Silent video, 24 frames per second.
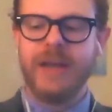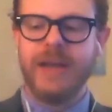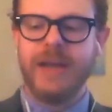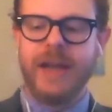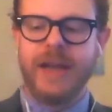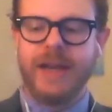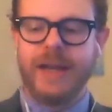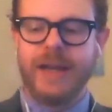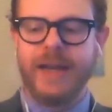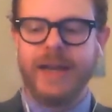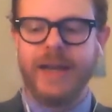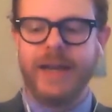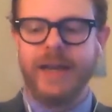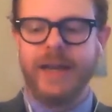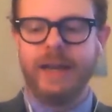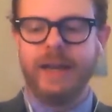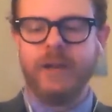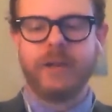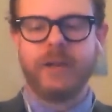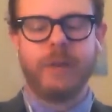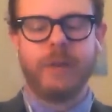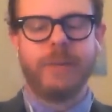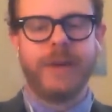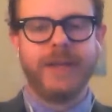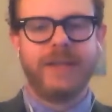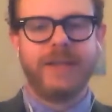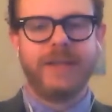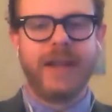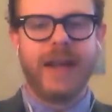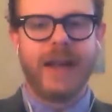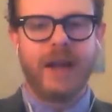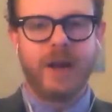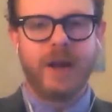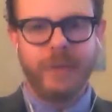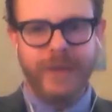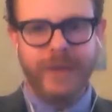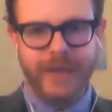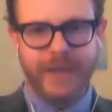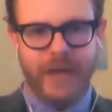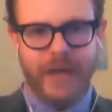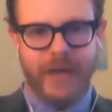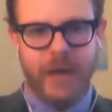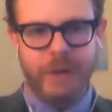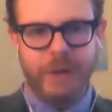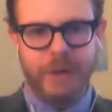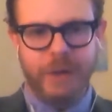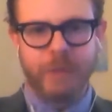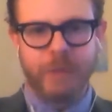and I looked up and I said, "How many
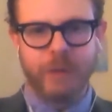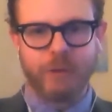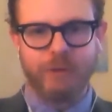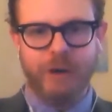comic book